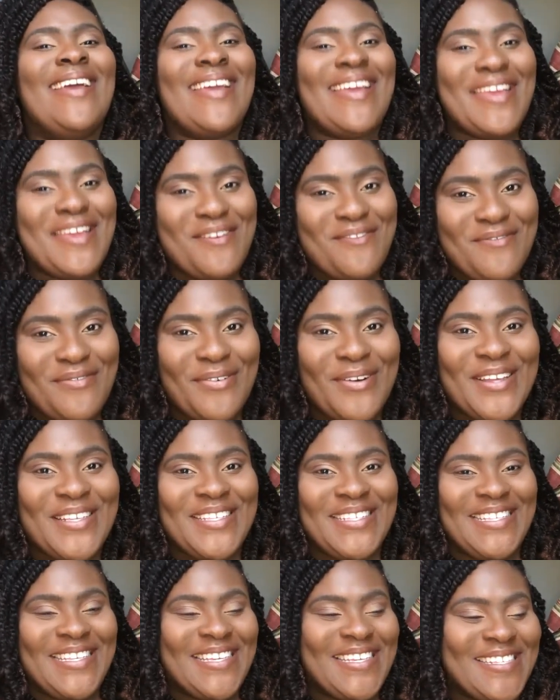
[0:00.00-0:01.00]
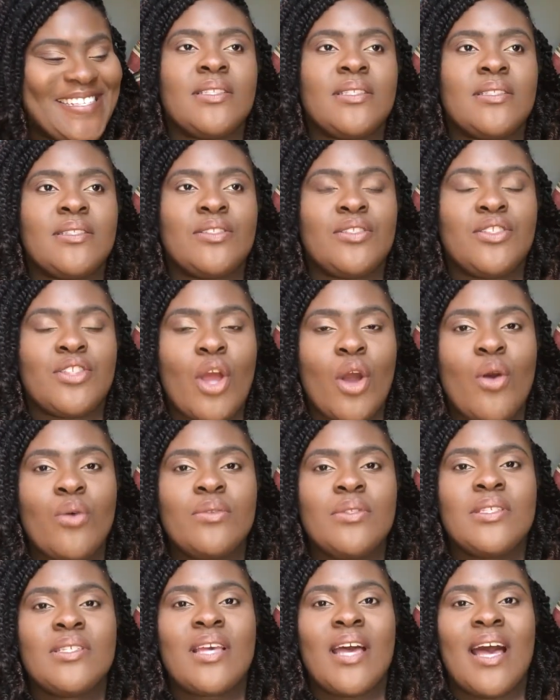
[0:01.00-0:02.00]
invoices.
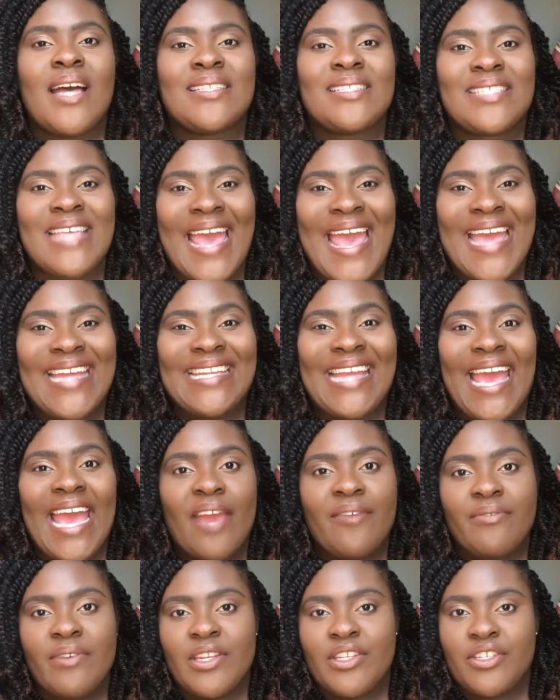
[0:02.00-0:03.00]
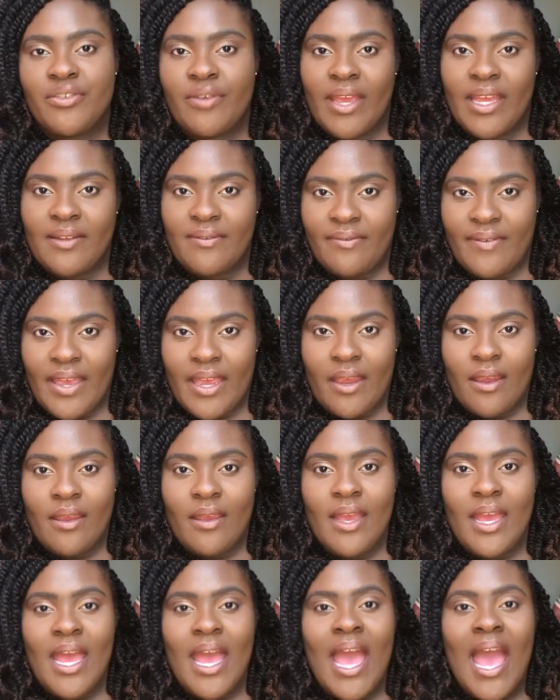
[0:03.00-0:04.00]
Don't attend every trade fair.
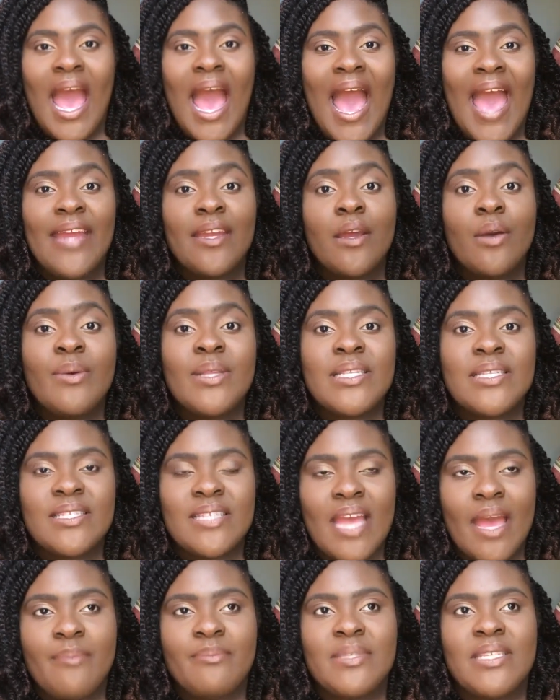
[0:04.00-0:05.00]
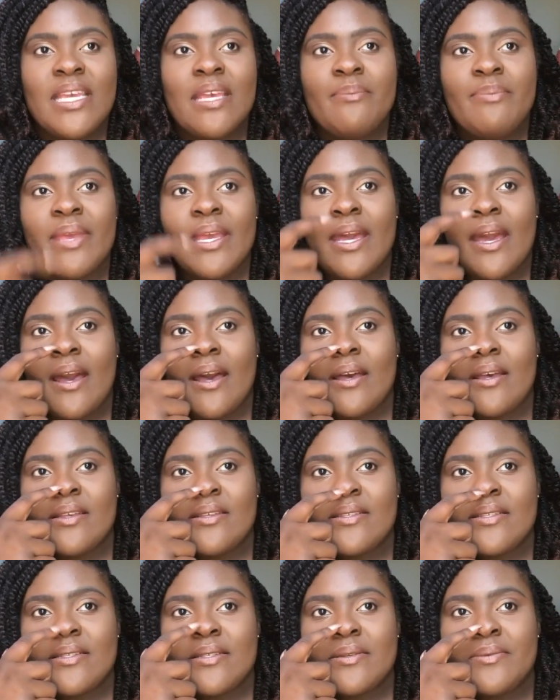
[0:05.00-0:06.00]
I know it's tempting
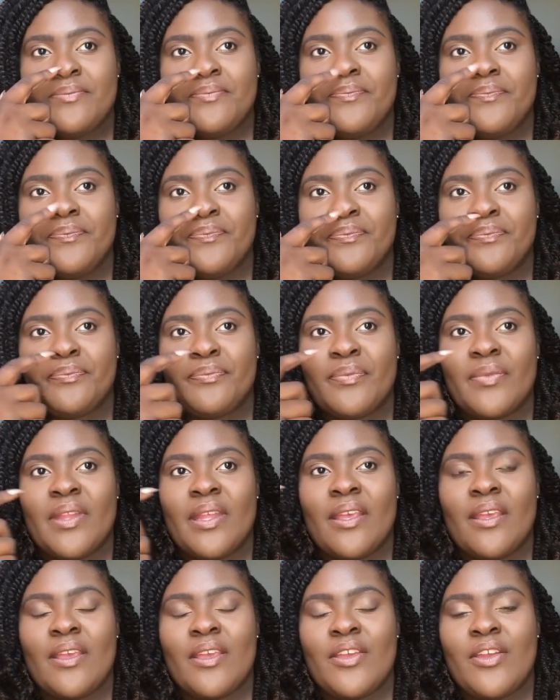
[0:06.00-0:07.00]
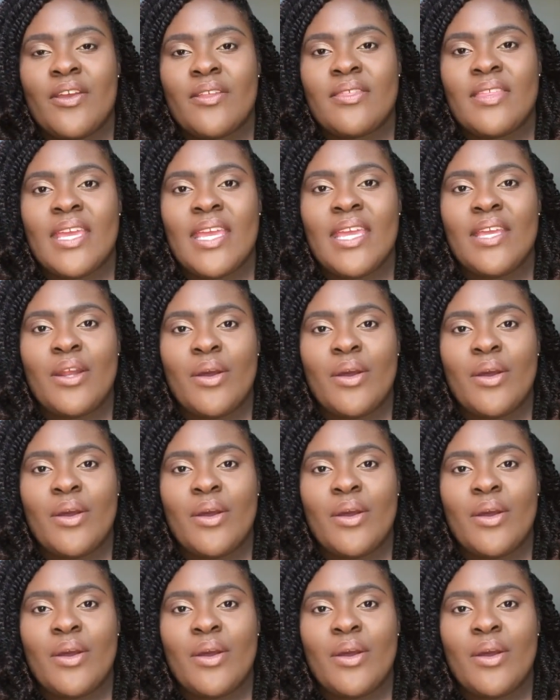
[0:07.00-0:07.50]
because you're thinking,